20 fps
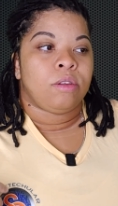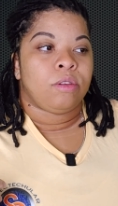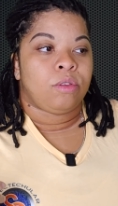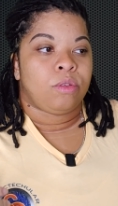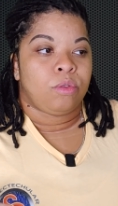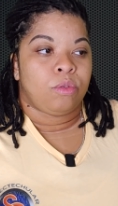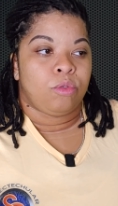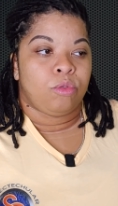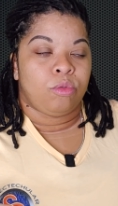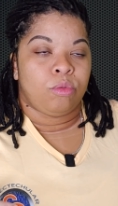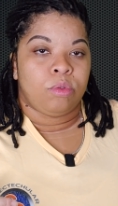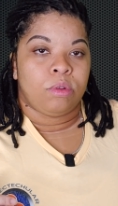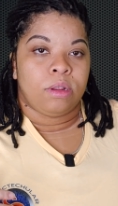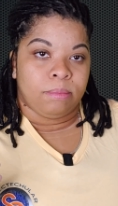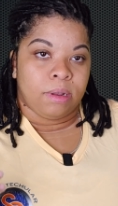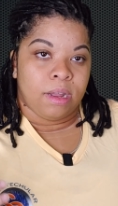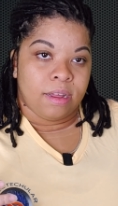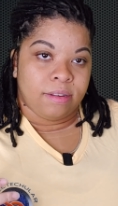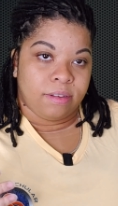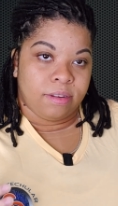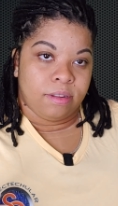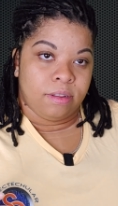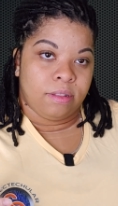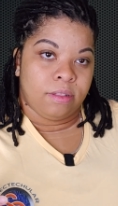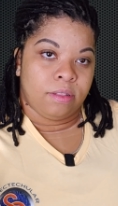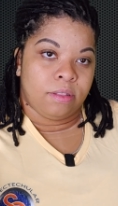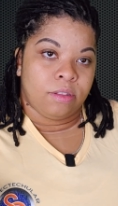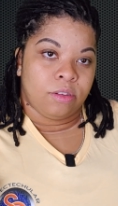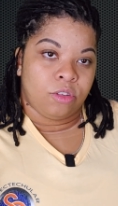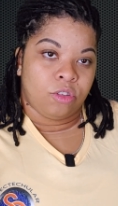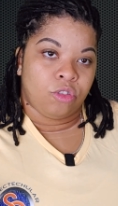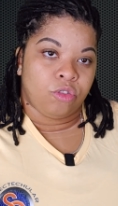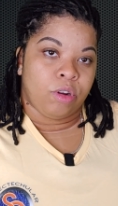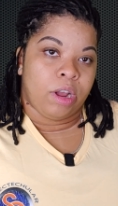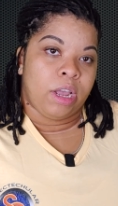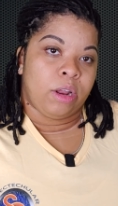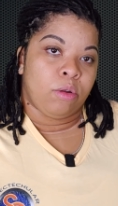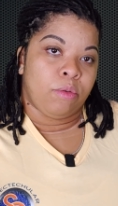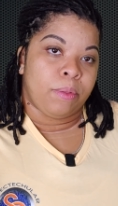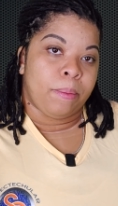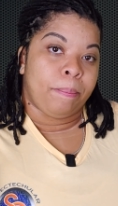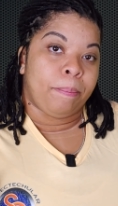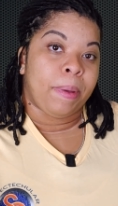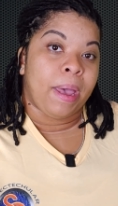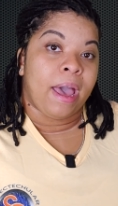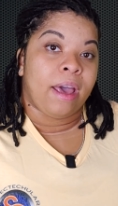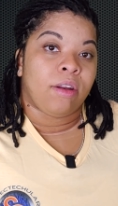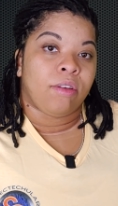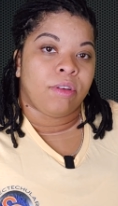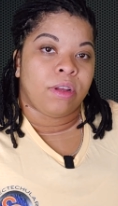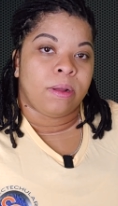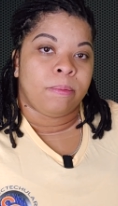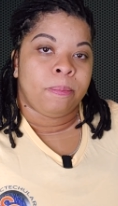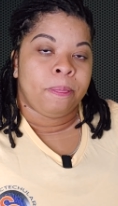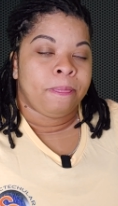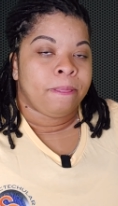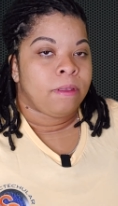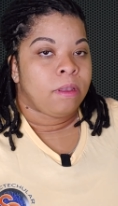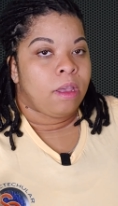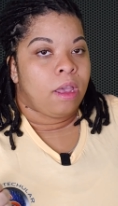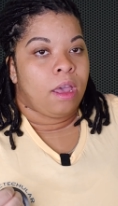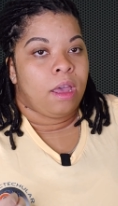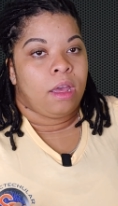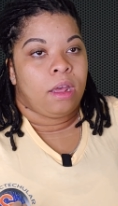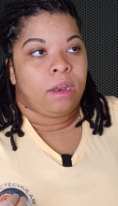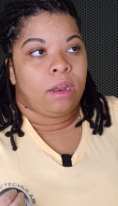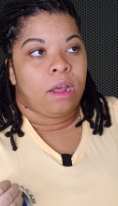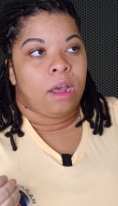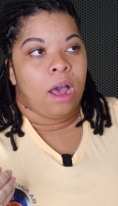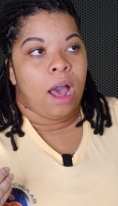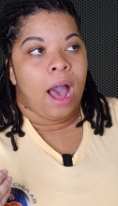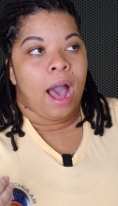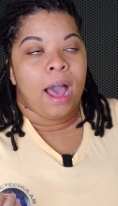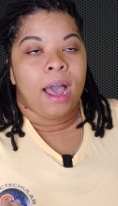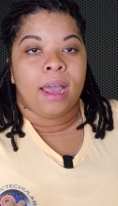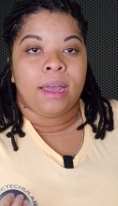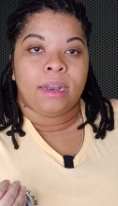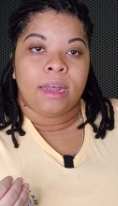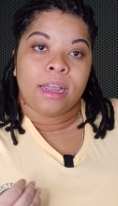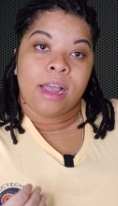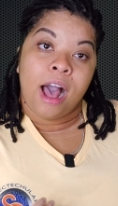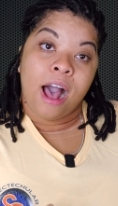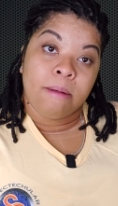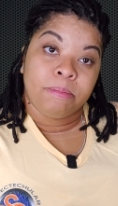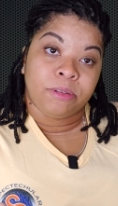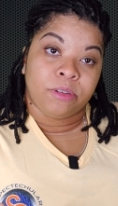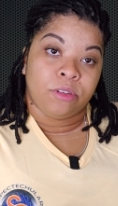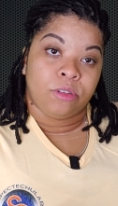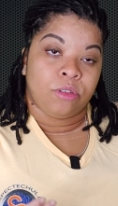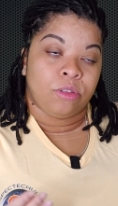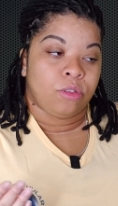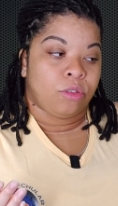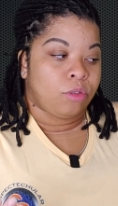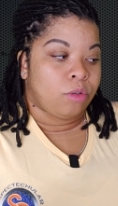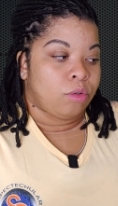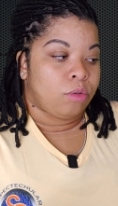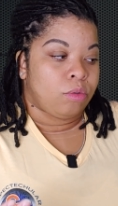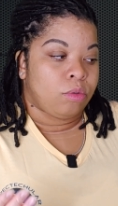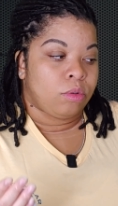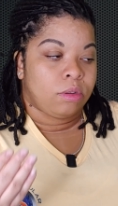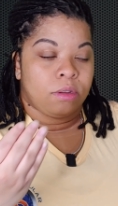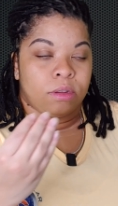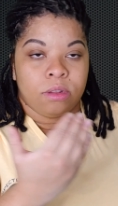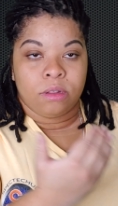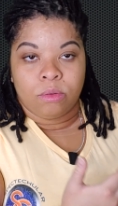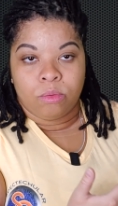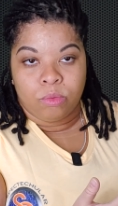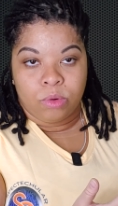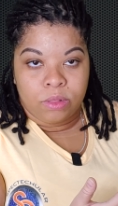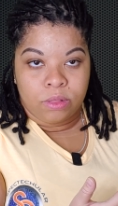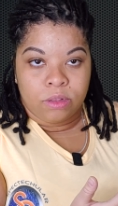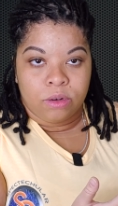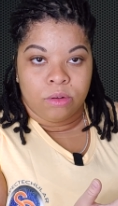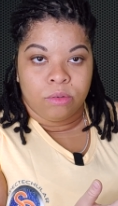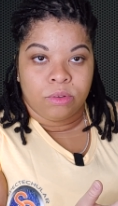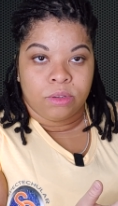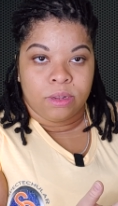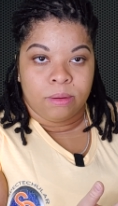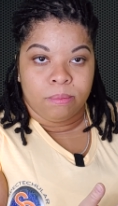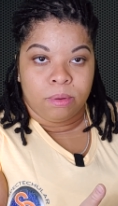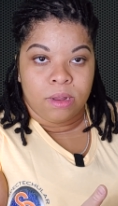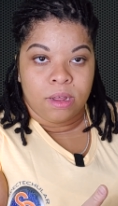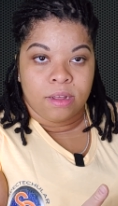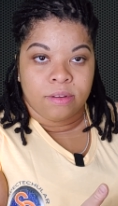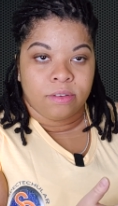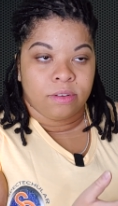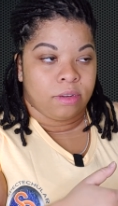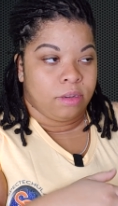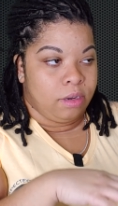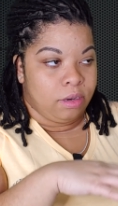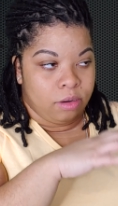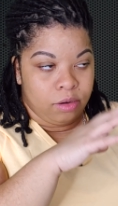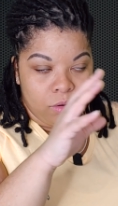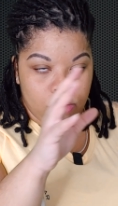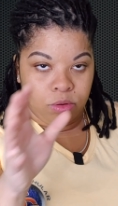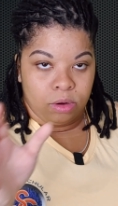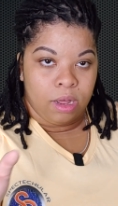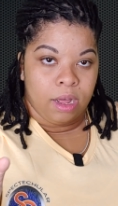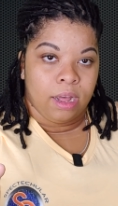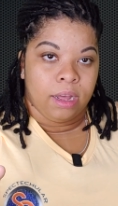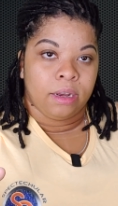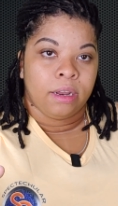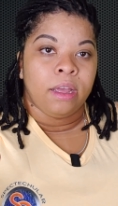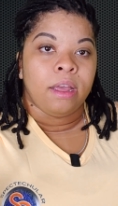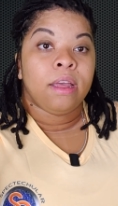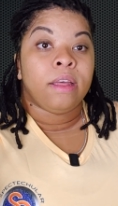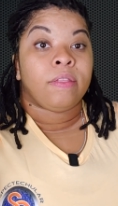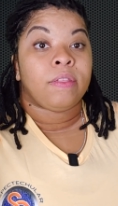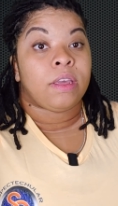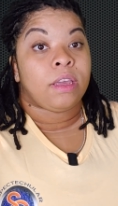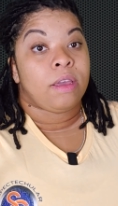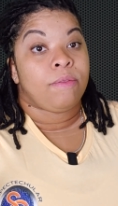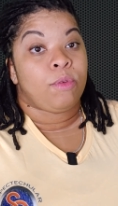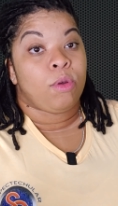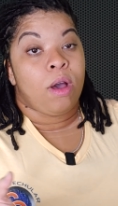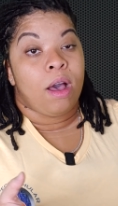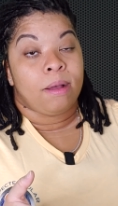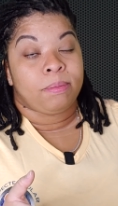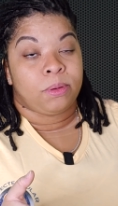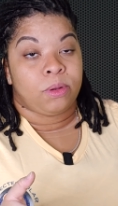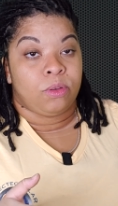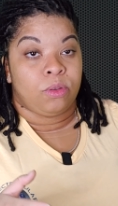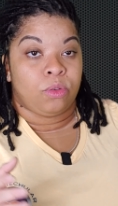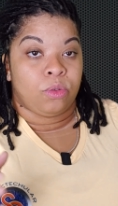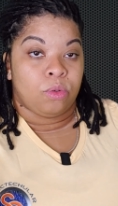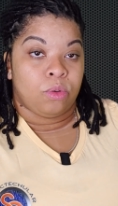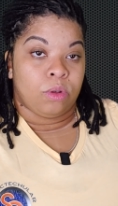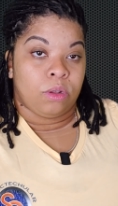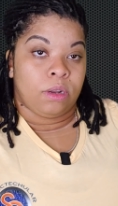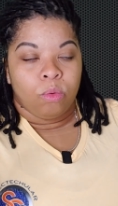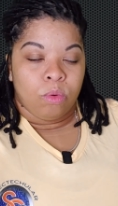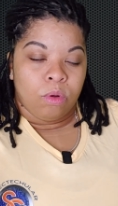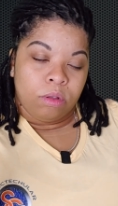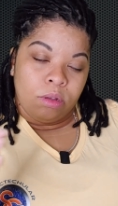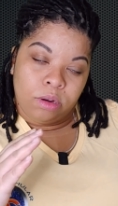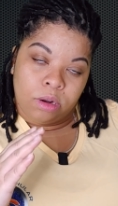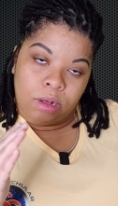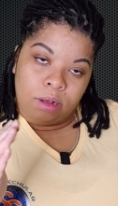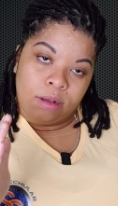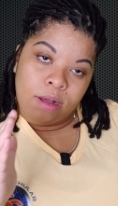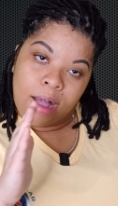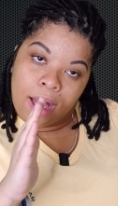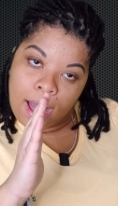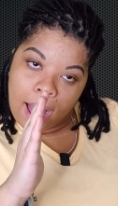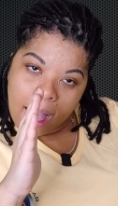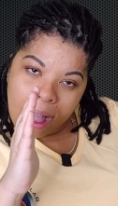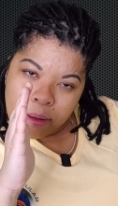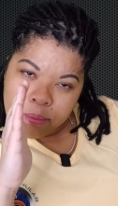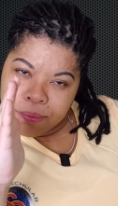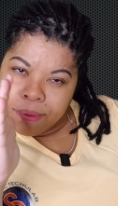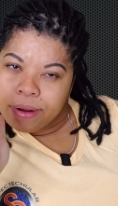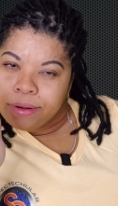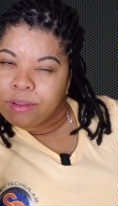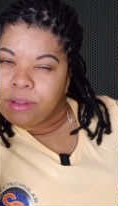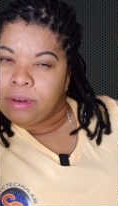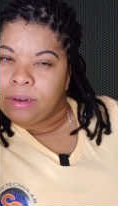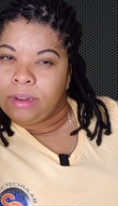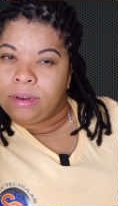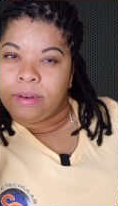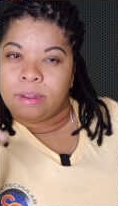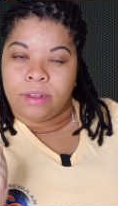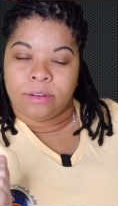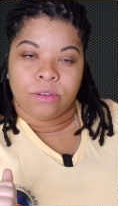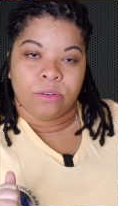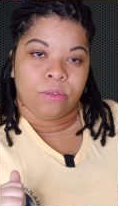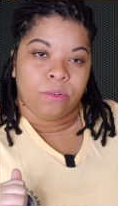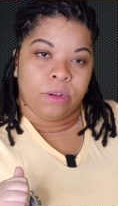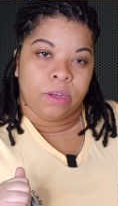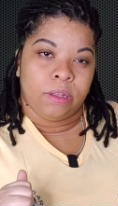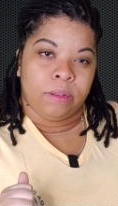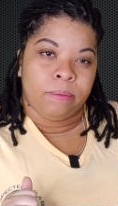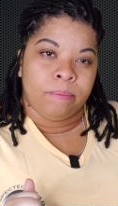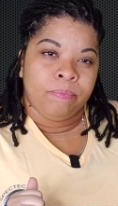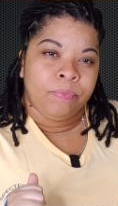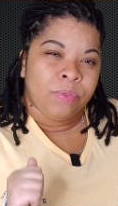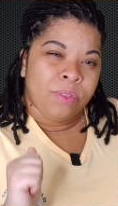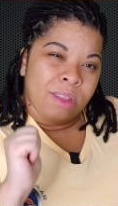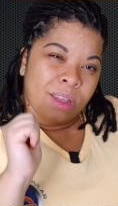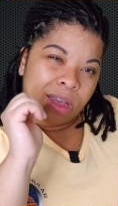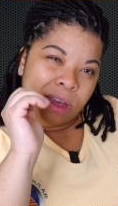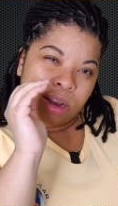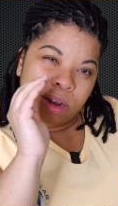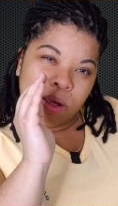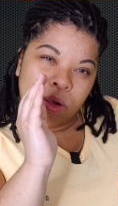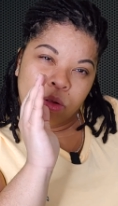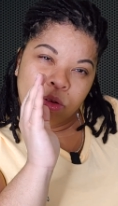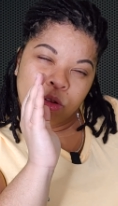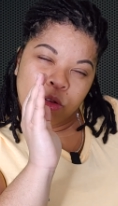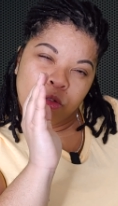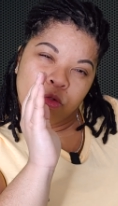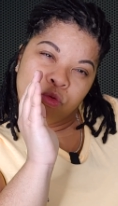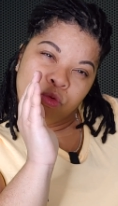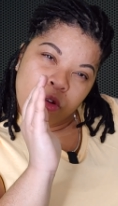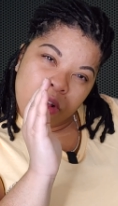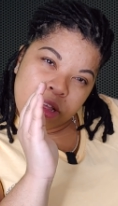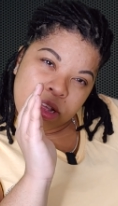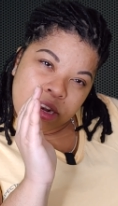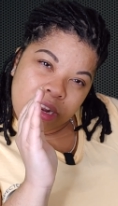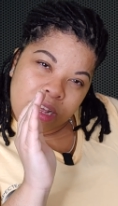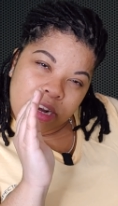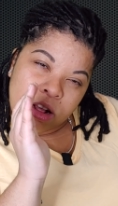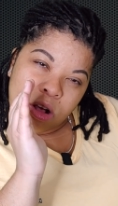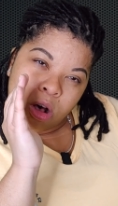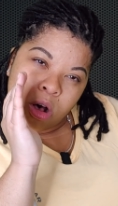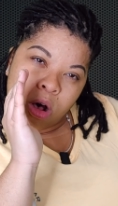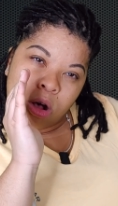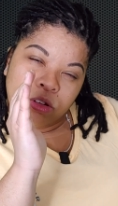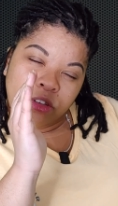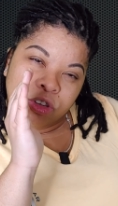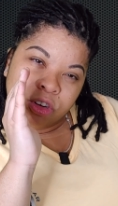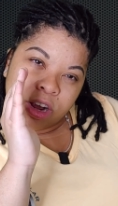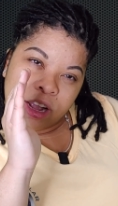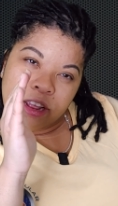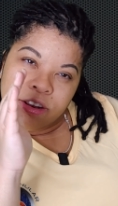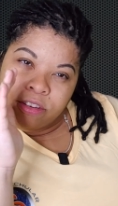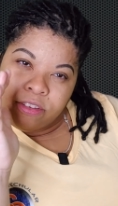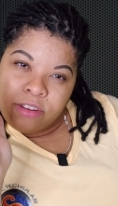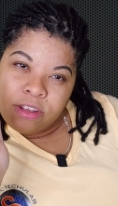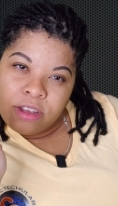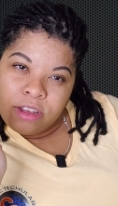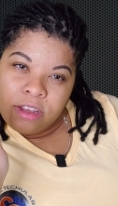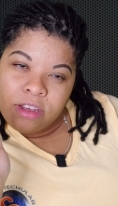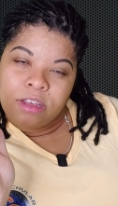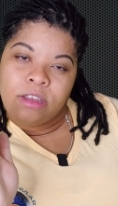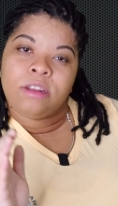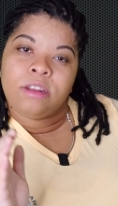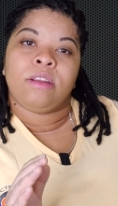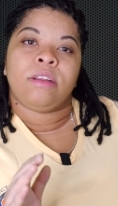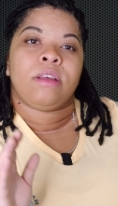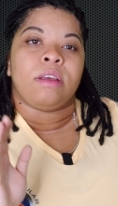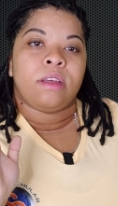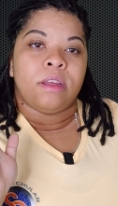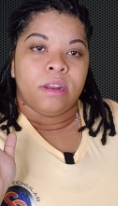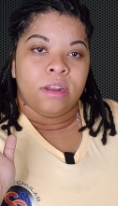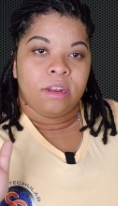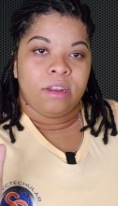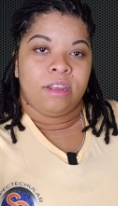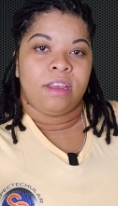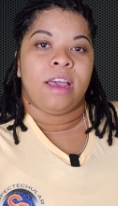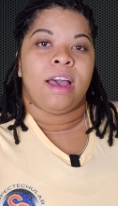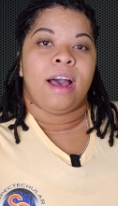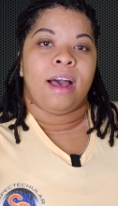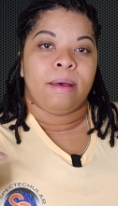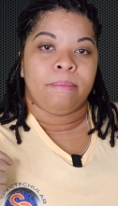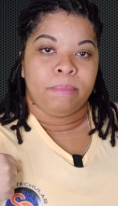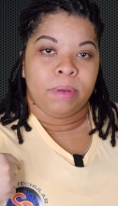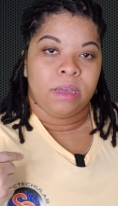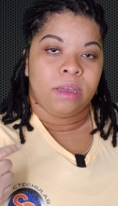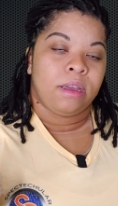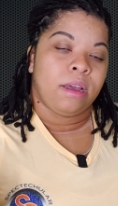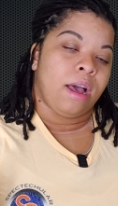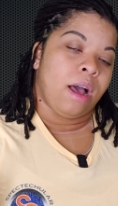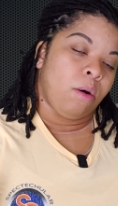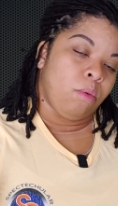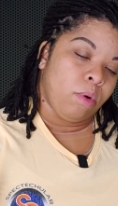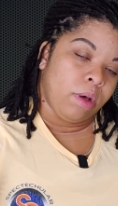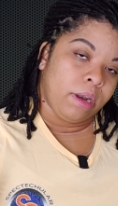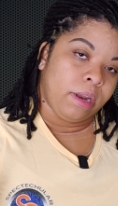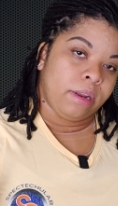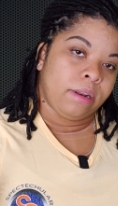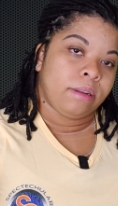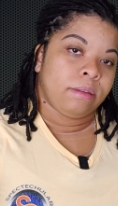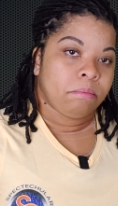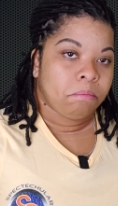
to lessen the strain on the battery. And I like options. And so with the Note 10 Plus and the Note line, they give you options on, you know, how bright do you need that screen? And do you really need an Ultra HD? And, and yeah, me, I want it.